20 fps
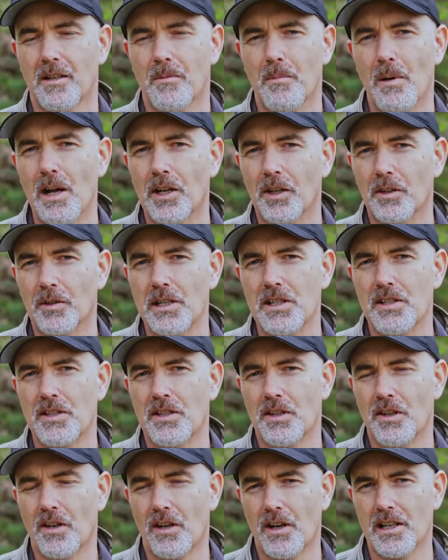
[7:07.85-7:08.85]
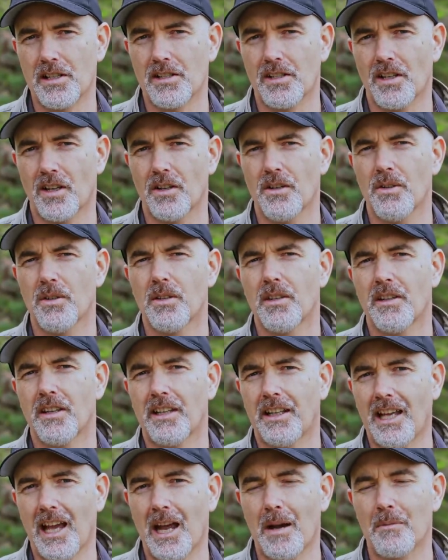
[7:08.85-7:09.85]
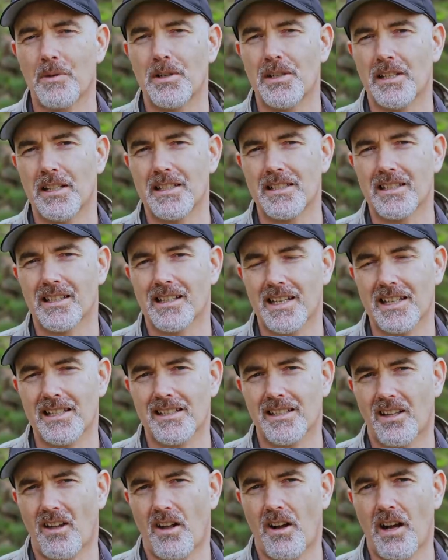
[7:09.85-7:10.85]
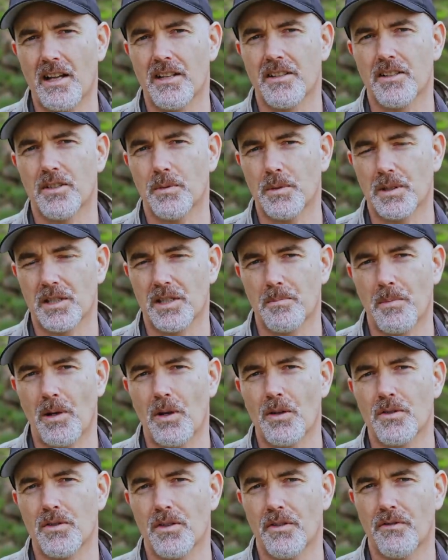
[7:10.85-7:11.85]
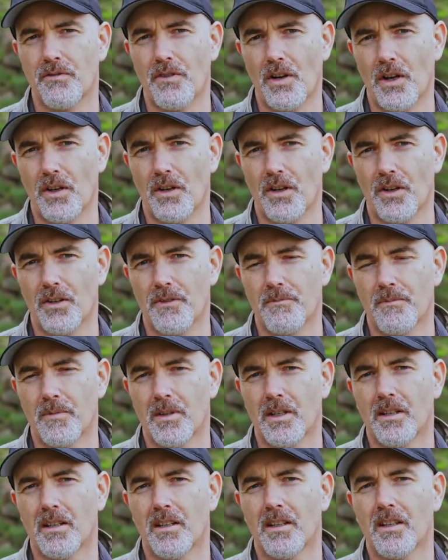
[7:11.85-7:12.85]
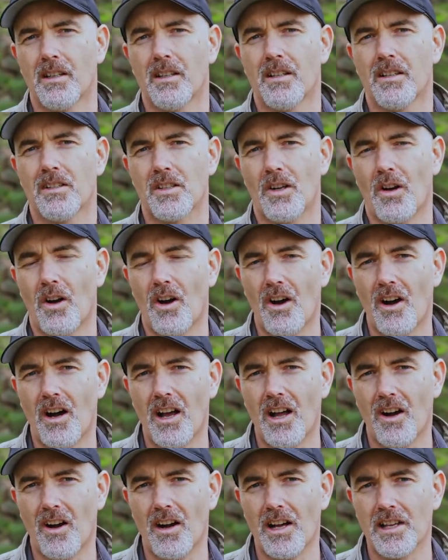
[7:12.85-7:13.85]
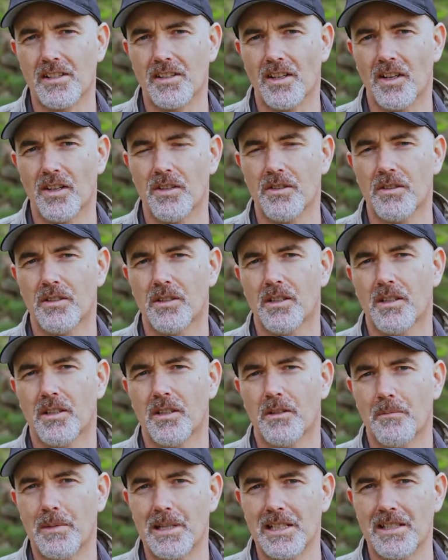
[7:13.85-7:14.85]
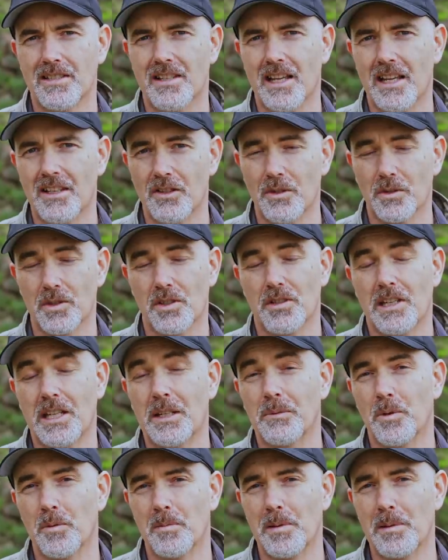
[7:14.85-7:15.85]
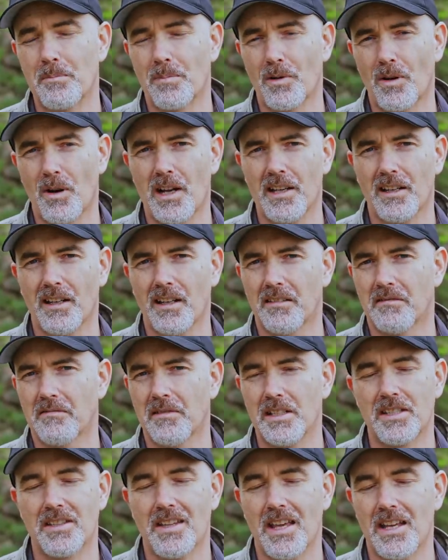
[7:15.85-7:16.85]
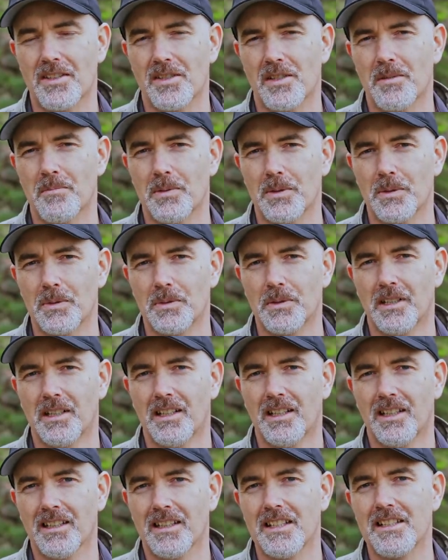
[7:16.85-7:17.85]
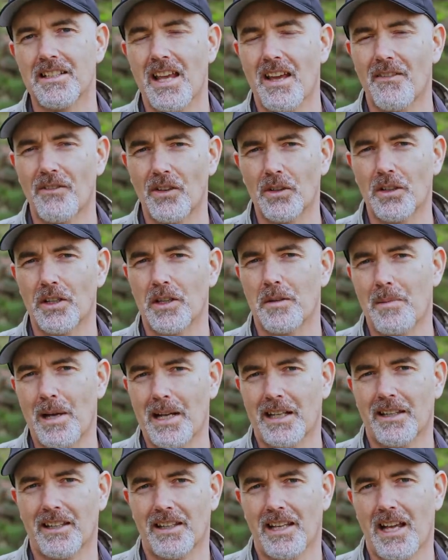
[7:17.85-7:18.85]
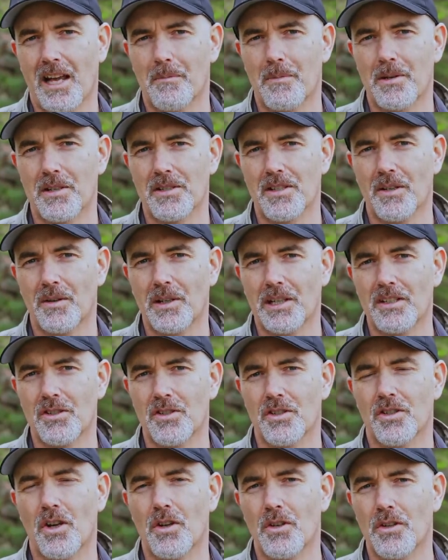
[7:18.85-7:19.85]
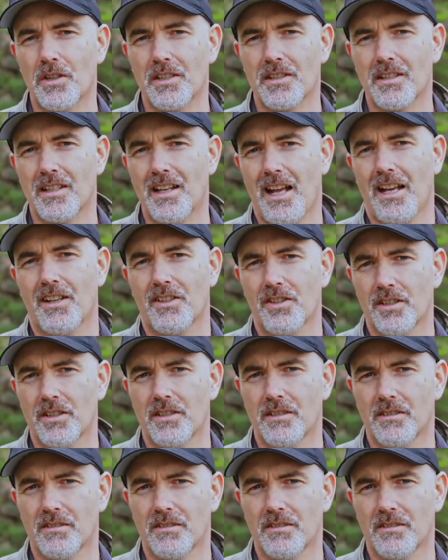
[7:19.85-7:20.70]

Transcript: By increasing your ISO, the camera needs less light to expose the photo. So a higher ISO means that your scene will be brighter. It's that simple. Let's have a look at the back of the camera so I can show you this in action.